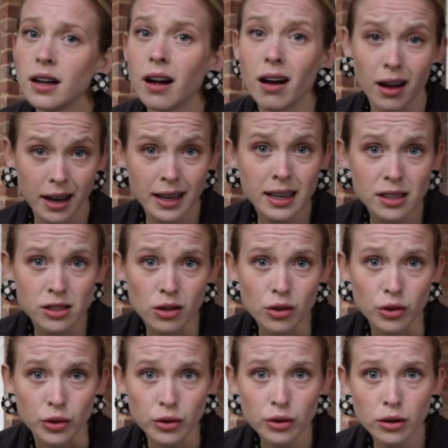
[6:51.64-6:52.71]
I had a
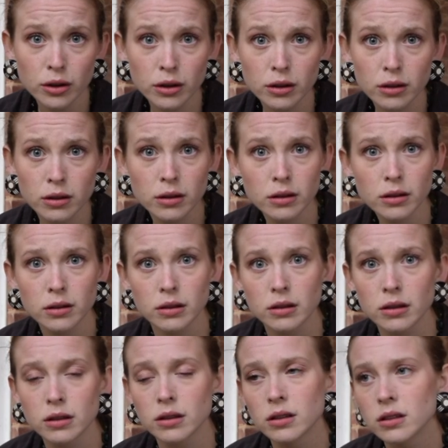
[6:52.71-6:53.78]
look,
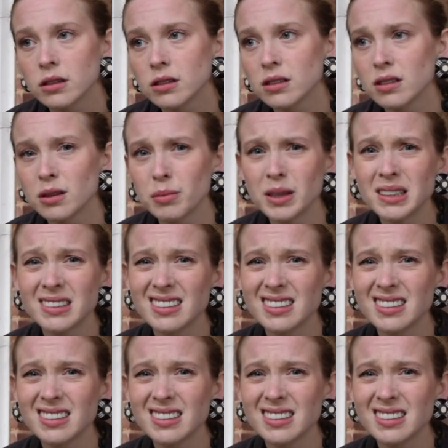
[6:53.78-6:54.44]
but